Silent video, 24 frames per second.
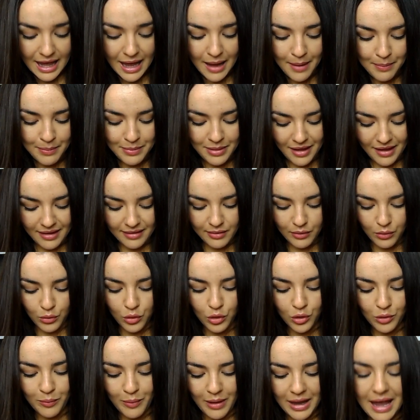Yep, that's
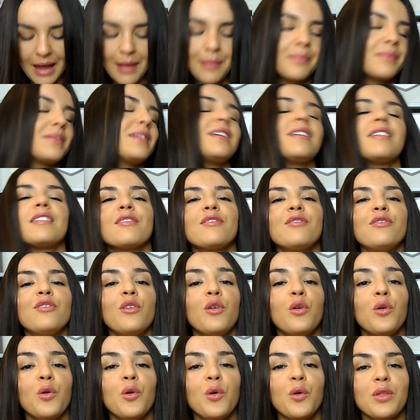all my empties
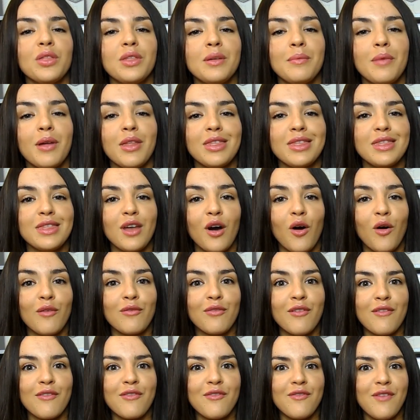for the month
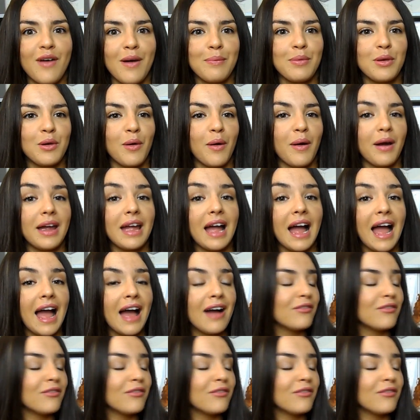of February. I